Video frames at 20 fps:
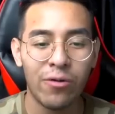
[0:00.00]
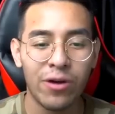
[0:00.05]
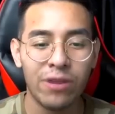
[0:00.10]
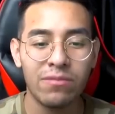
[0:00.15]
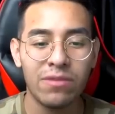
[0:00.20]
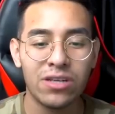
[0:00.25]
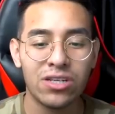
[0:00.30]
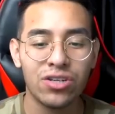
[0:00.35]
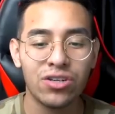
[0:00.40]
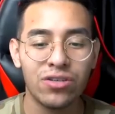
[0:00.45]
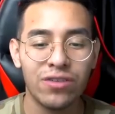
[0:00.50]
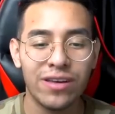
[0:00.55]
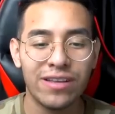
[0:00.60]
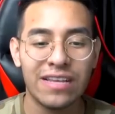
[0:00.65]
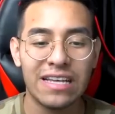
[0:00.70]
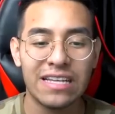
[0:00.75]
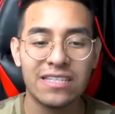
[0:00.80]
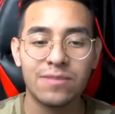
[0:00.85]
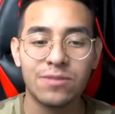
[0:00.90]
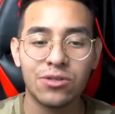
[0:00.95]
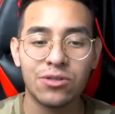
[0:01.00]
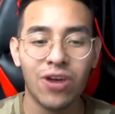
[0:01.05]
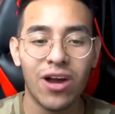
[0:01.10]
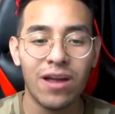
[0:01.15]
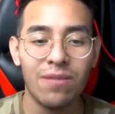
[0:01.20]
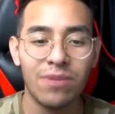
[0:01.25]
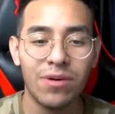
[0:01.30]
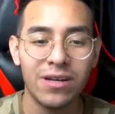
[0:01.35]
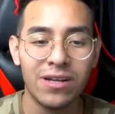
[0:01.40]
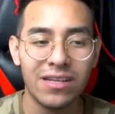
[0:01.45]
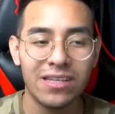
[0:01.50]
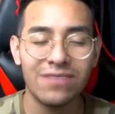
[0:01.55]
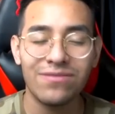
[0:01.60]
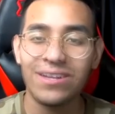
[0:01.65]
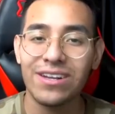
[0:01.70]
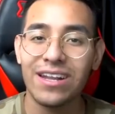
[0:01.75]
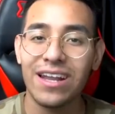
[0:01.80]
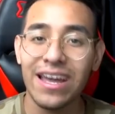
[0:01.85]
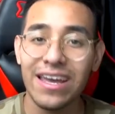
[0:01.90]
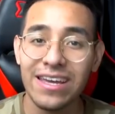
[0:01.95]
make sure you hit that subscribe button, leave a
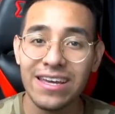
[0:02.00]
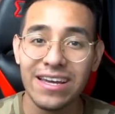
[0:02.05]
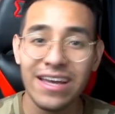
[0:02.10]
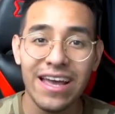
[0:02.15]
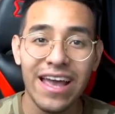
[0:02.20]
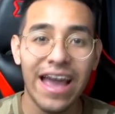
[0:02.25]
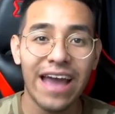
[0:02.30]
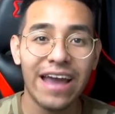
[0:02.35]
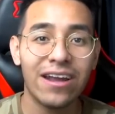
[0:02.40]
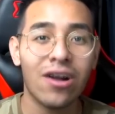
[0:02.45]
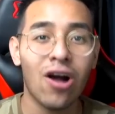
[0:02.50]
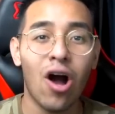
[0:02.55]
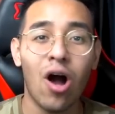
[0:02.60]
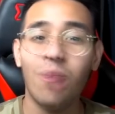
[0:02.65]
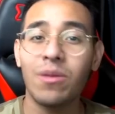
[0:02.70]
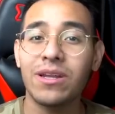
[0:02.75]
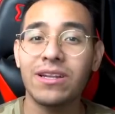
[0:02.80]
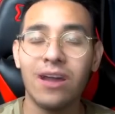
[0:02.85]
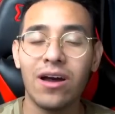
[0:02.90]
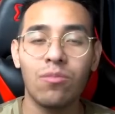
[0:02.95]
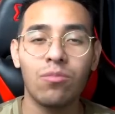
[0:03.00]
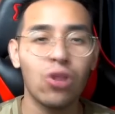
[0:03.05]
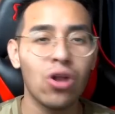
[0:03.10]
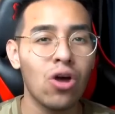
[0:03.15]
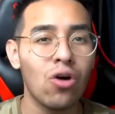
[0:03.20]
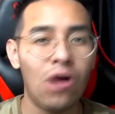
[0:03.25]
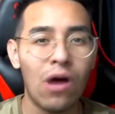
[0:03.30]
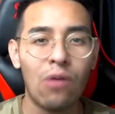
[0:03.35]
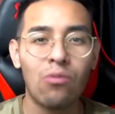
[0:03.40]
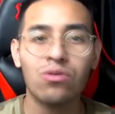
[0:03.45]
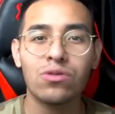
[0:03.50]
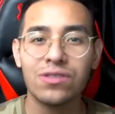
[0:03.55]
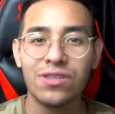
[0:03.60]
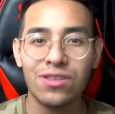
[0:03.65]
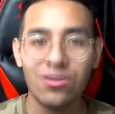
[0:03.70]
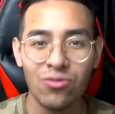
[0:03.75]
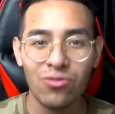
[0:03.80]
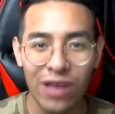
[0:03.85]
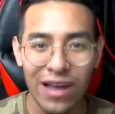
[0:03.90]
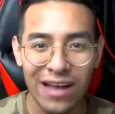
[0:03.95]
like, and a comment down below. I will see
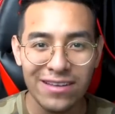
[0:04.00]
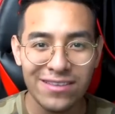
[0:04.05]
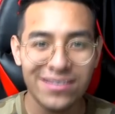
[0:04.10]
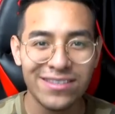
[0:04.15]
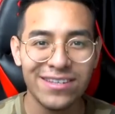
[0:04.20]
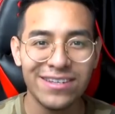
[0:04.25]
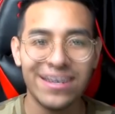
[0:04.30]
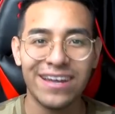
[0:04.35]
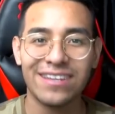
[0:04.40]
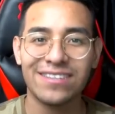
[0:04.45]
you guys in the next